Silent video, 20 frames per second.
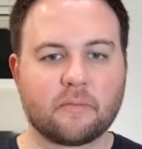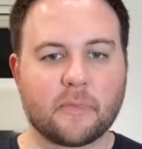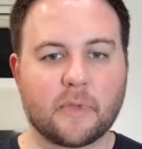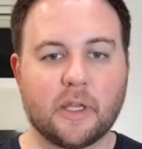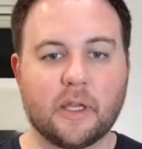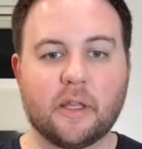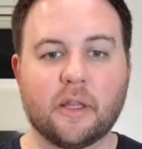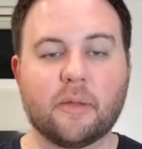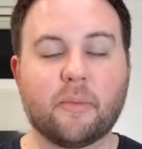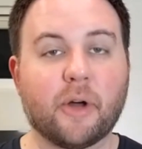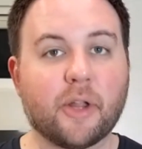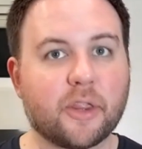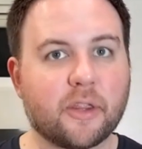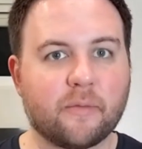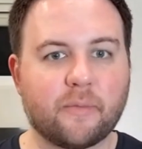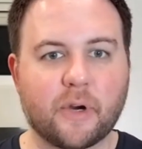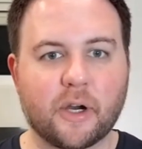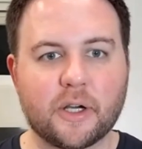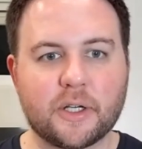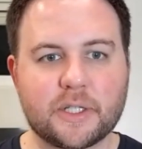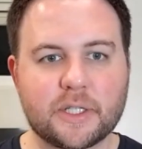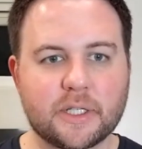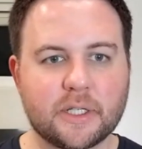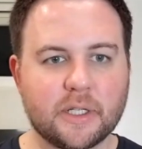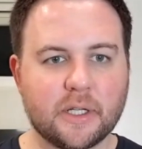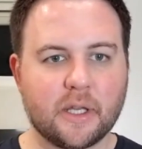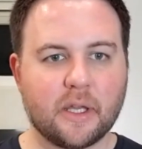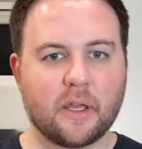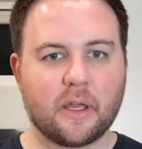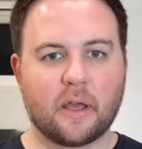in the month of March,
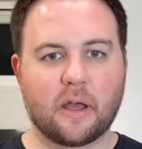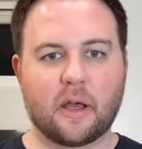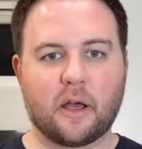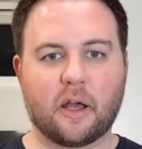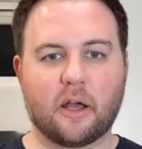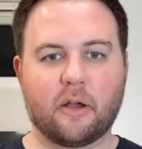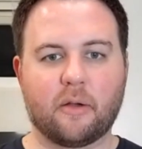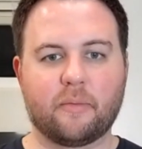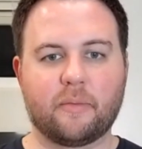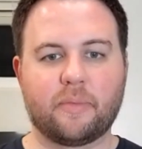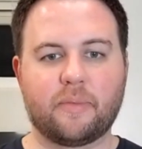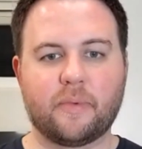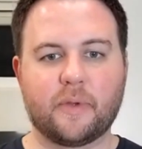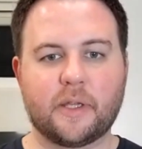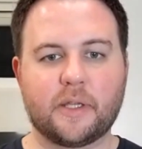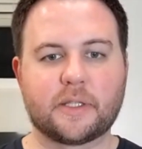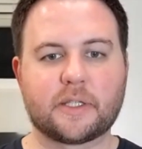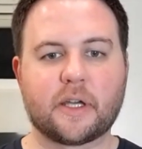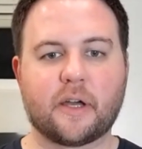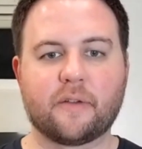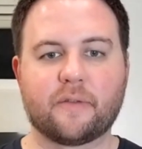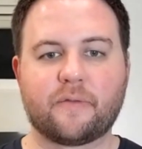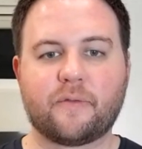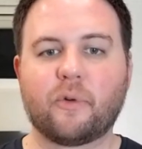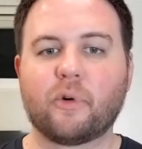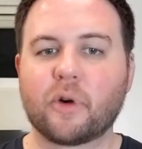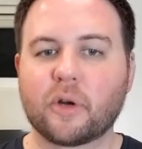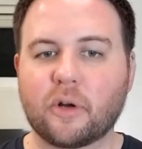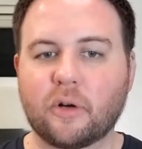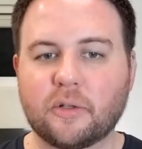he's got
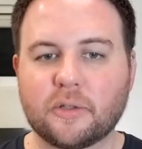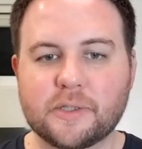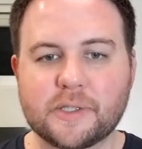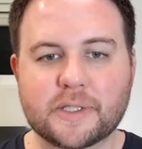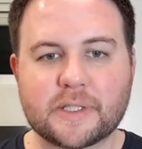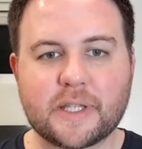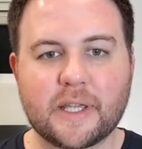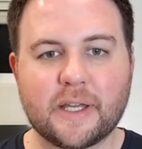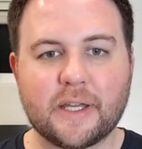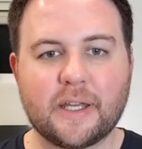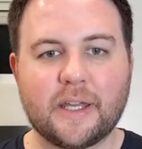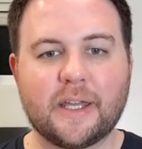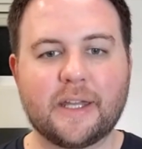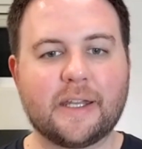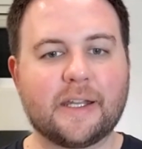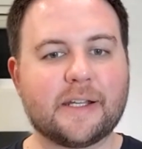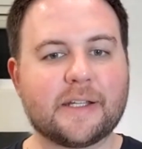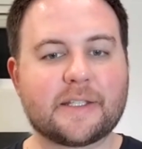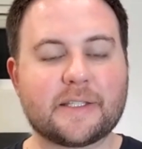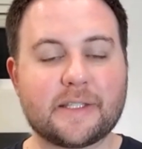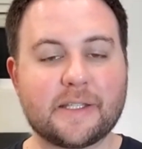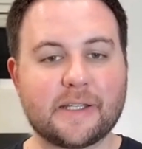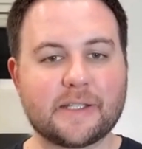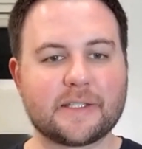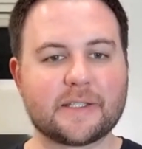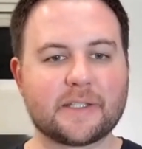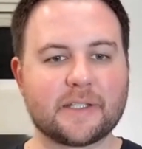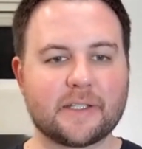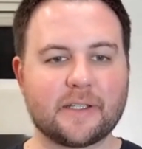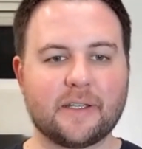4 goals and an
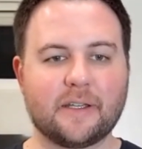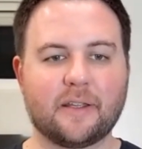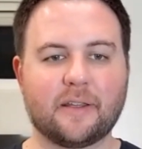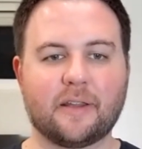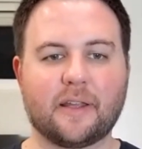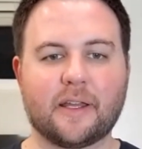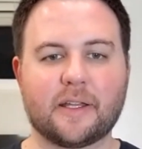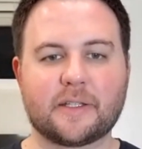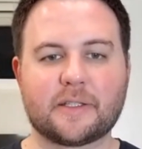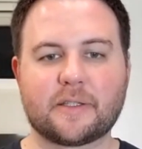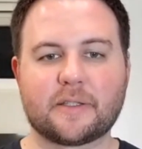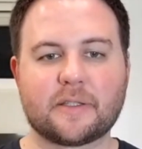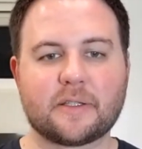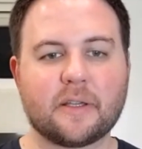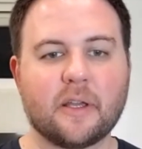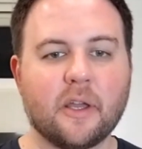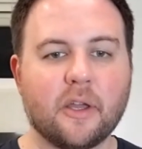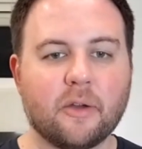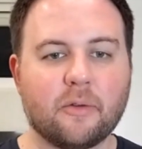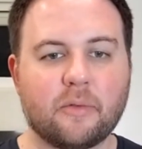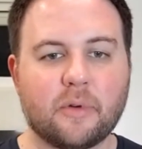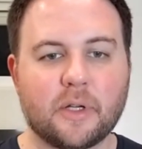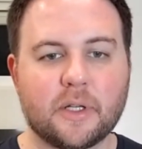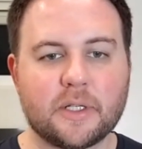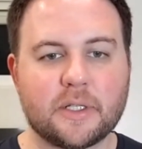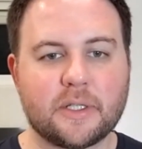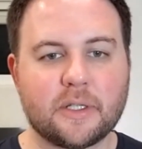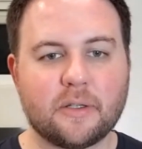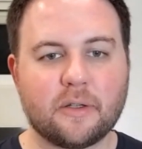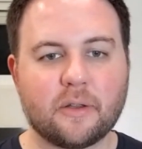assist, and that's
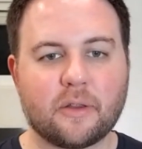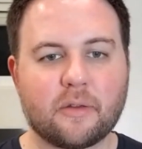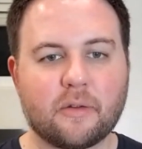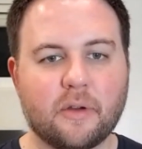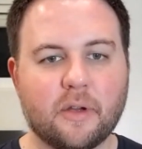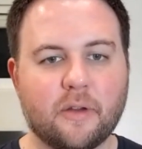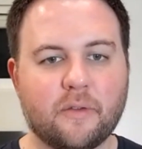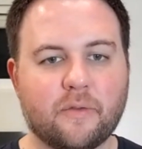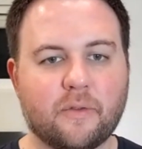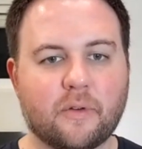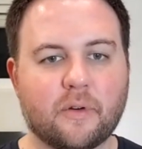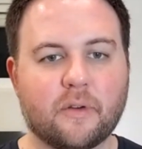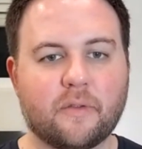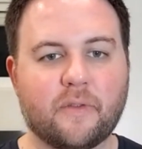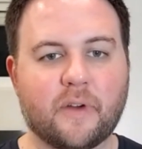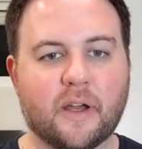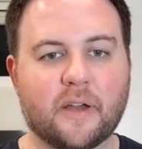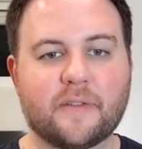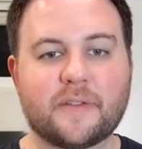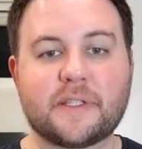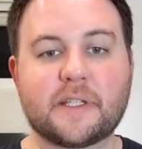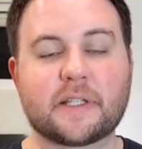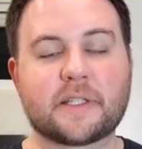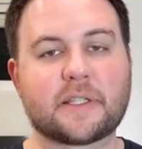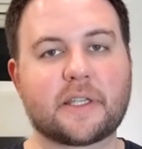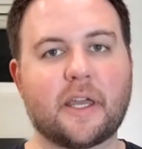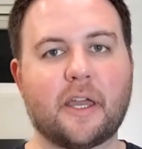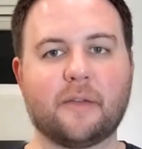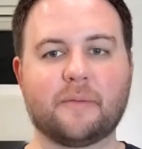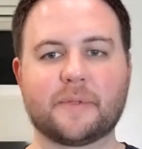1, 2, 3, 4, 5, 6
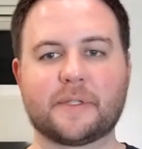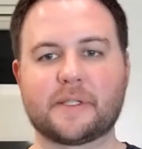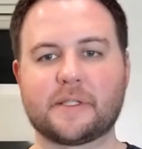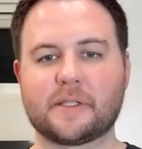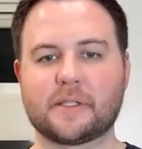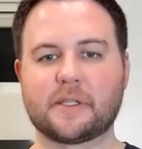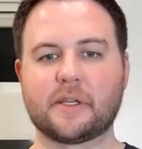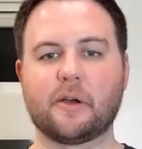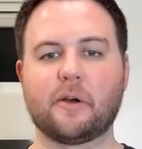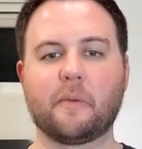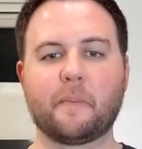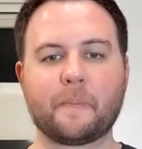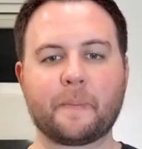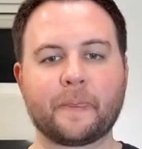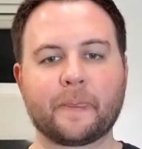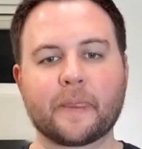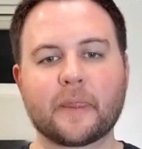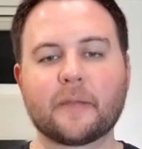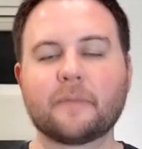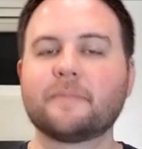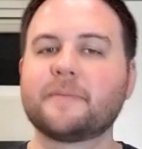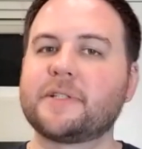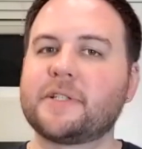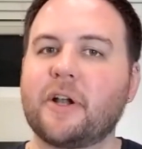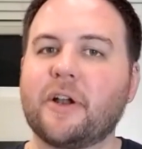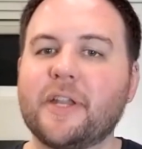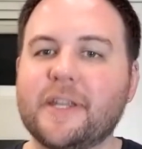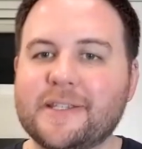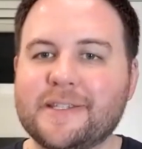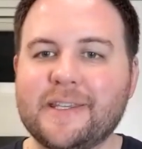games. So
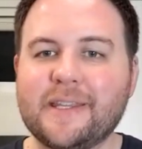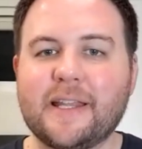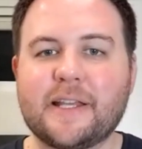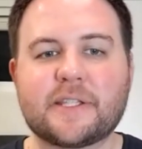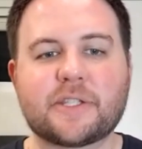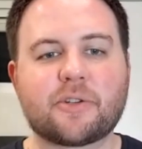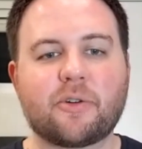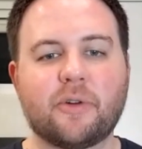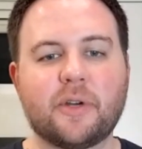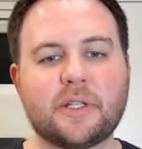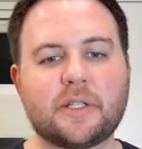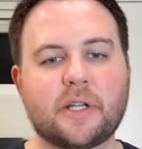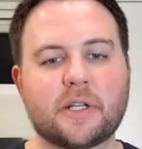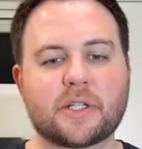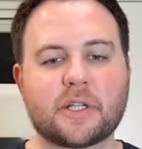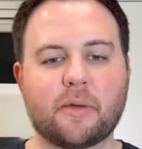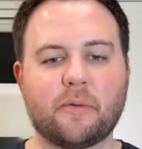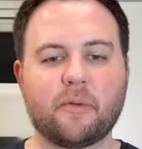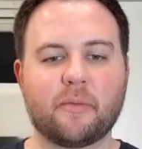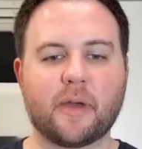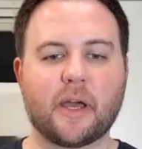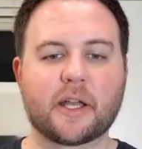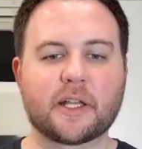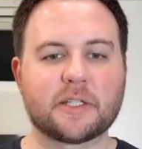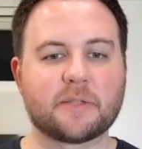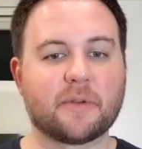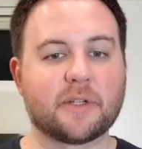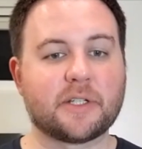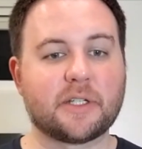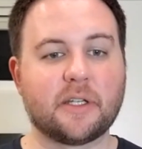starting to see that scoring touch coming back,
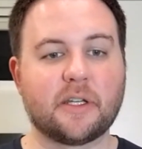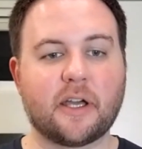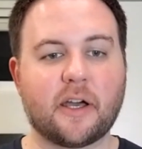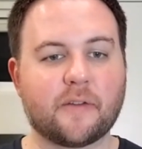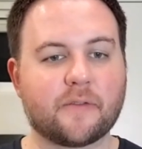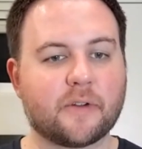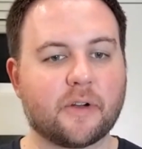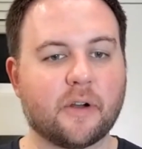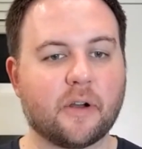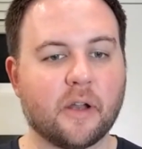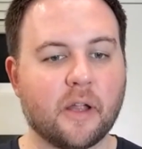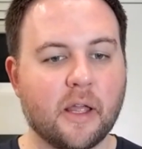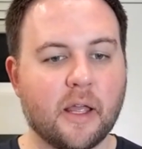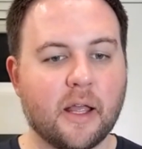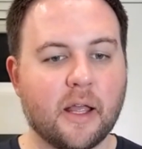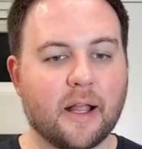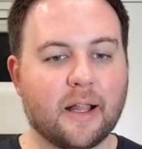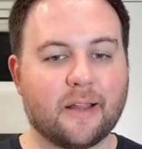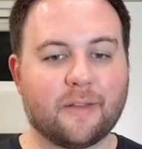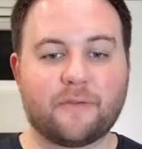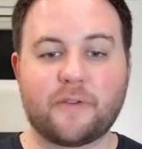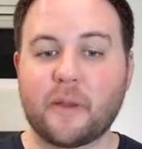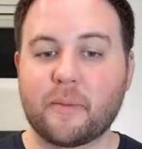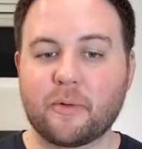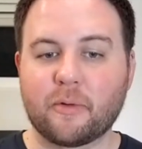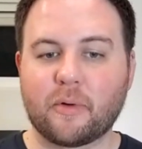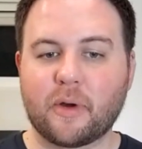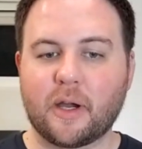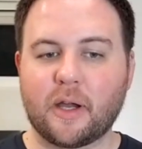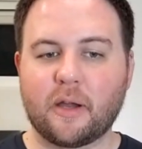especially after
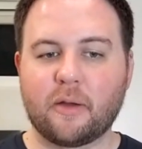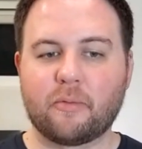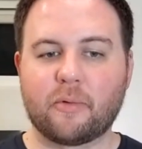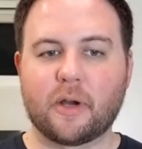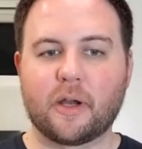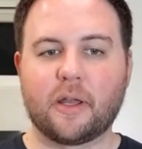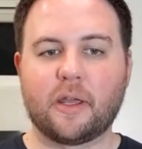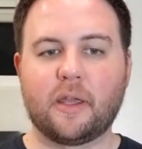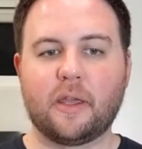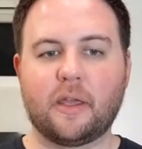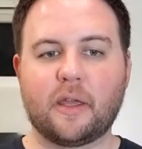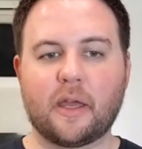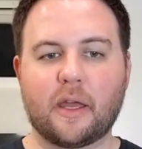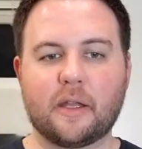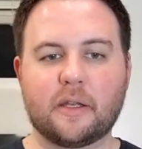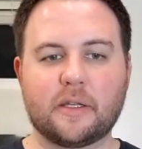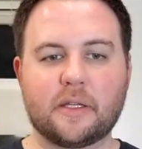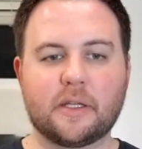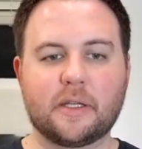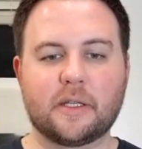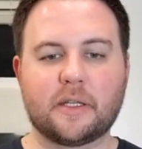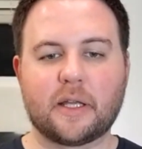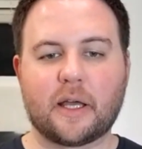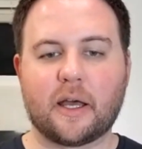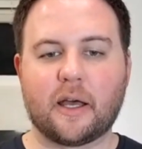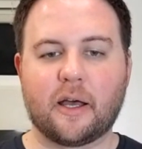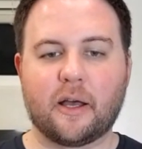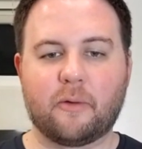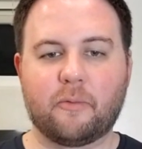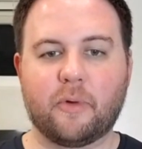February, where he ended
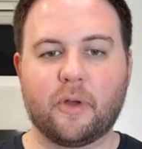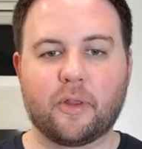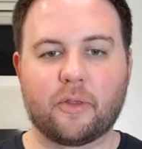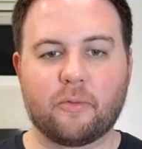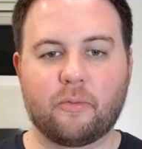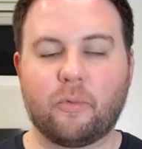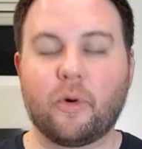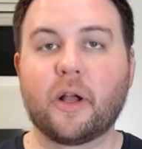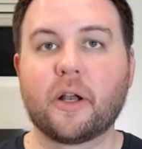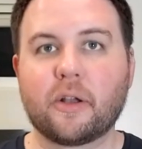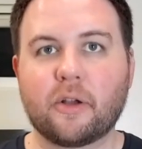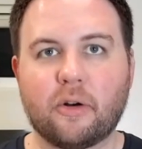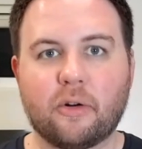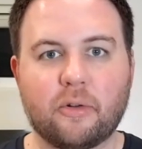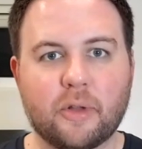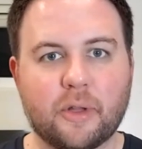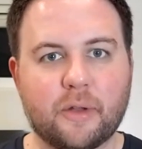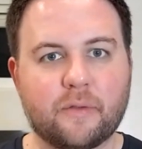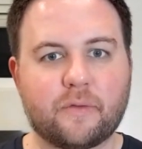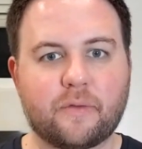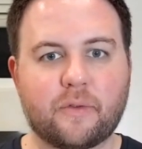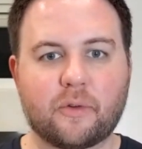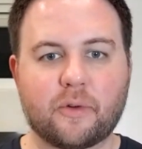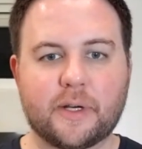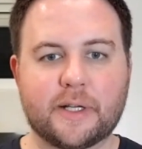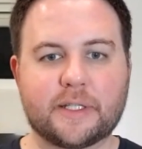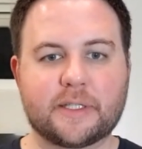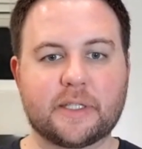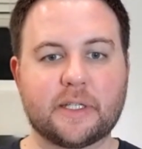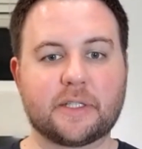with 1 goal and 4
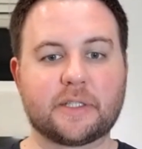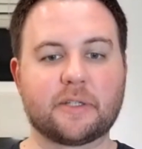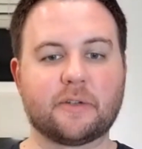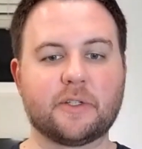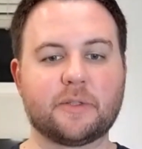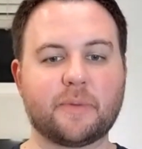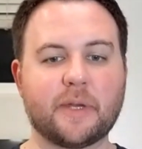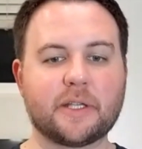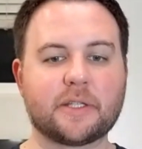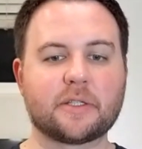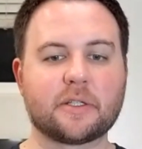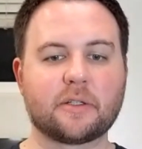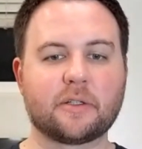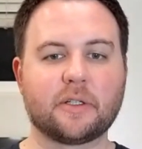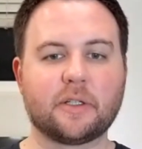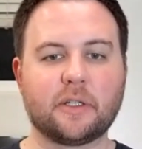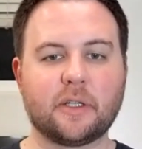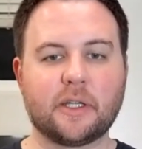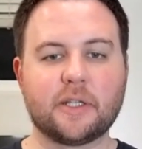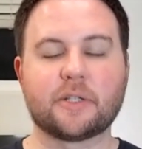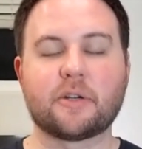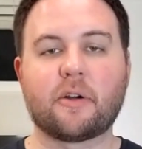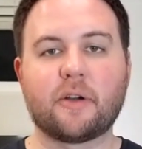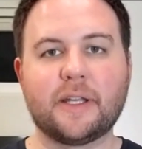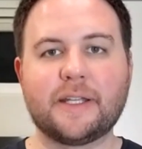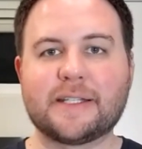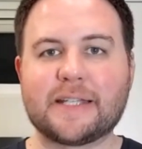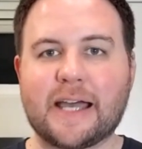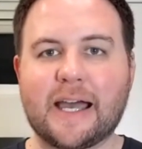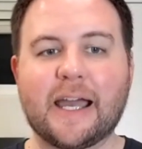assists. So he's
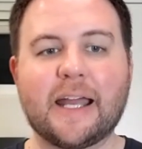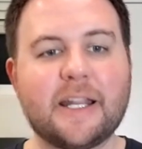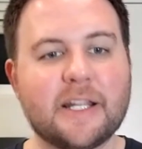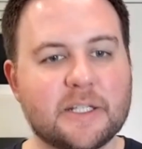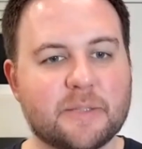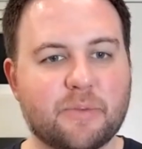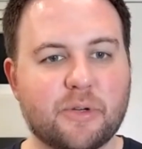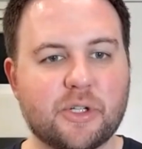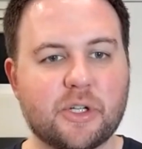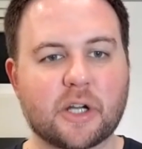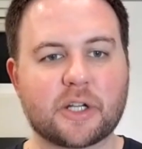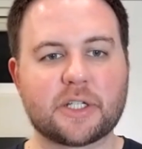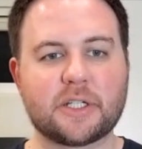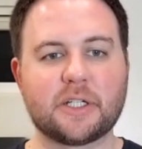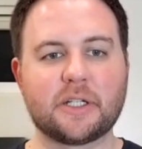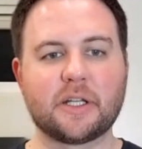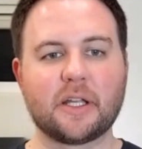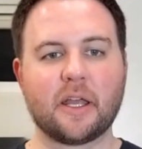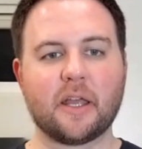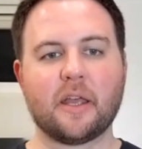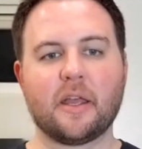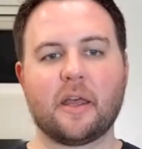already tied his production